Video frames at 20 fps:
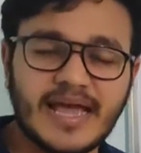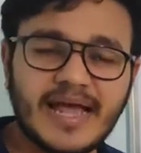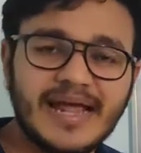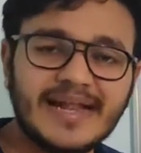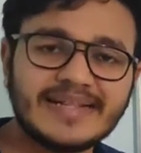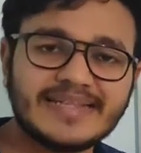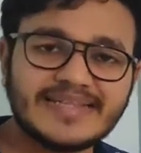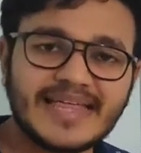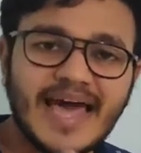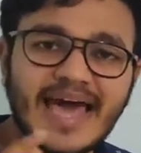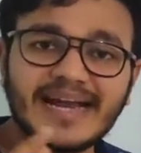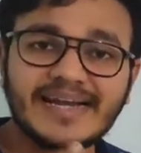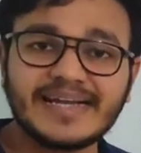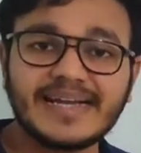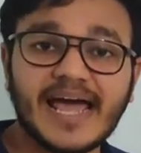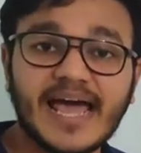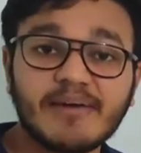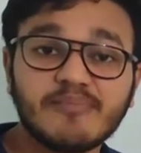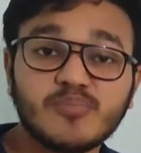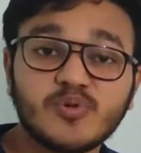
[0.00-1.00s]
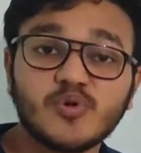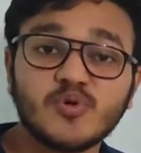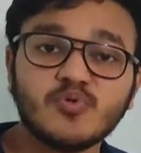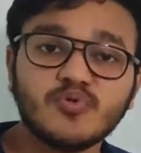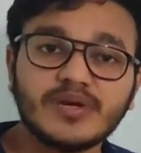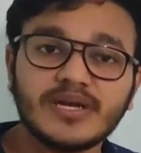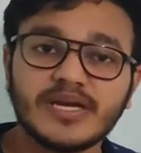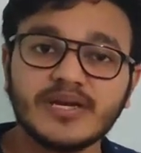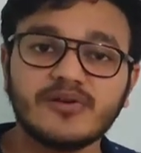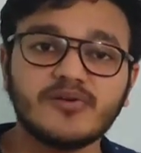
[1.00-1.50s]
At that time, you
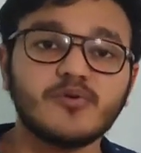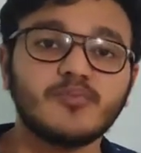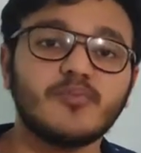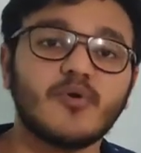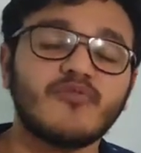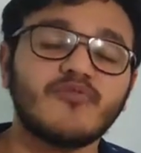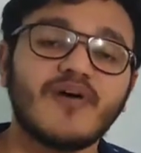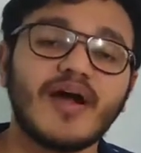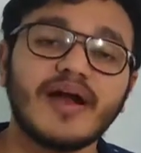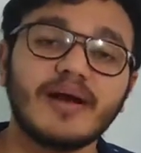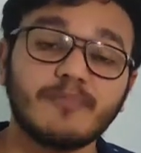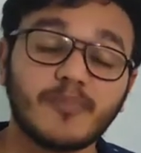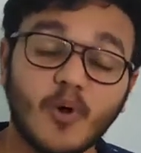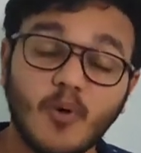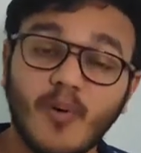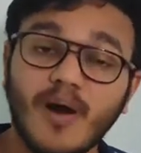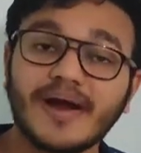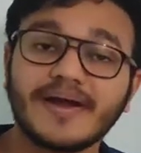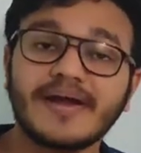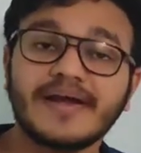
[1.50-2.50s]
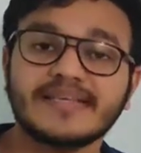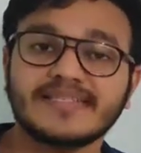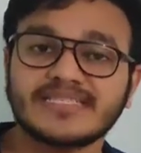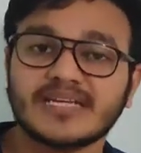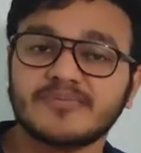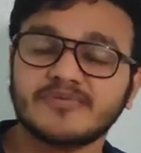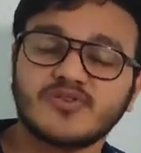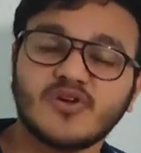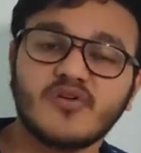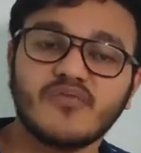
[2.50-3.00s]
need to provide a
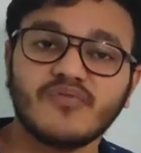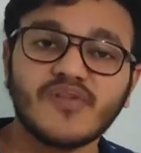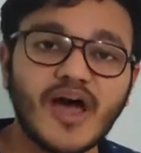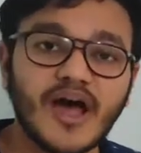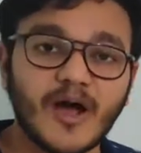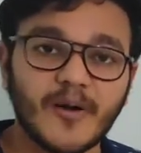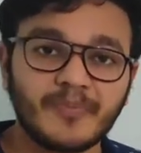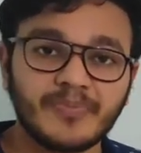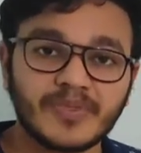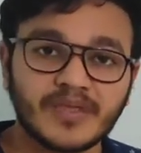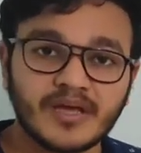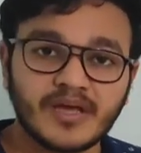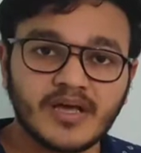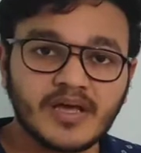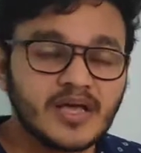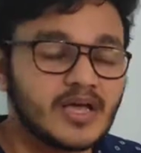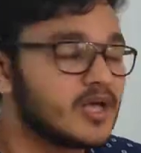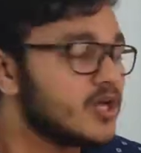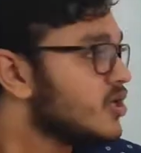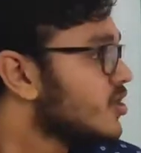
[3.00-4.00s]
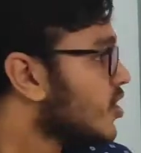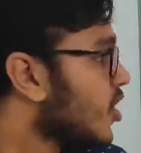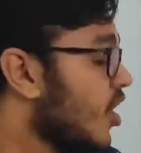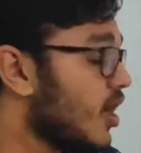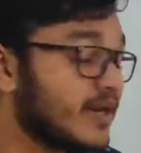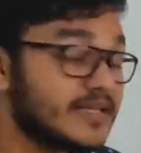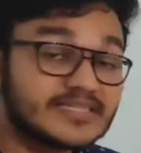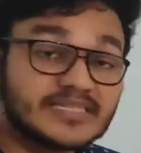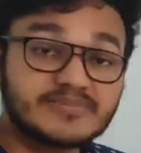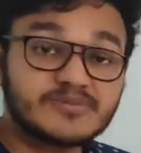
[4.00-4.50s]
description of flower,
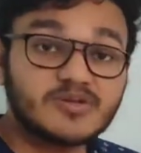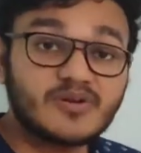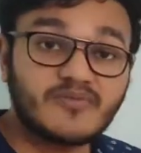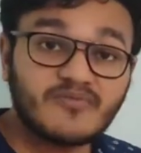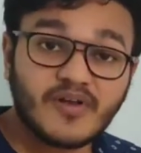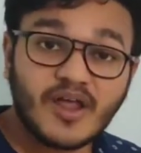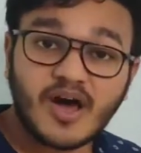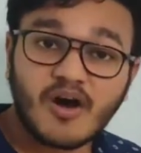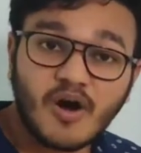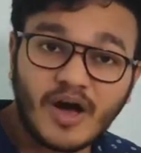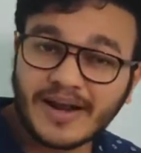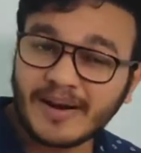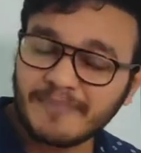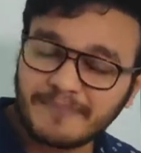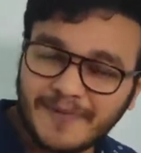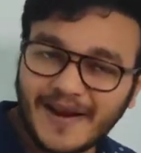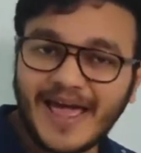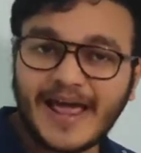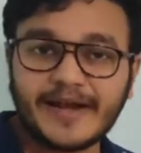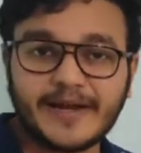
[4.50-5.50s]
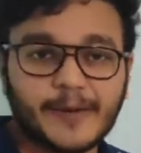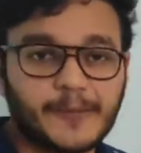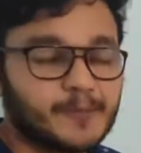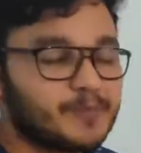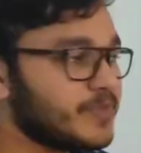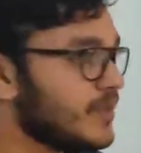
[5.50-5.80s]
and a plant.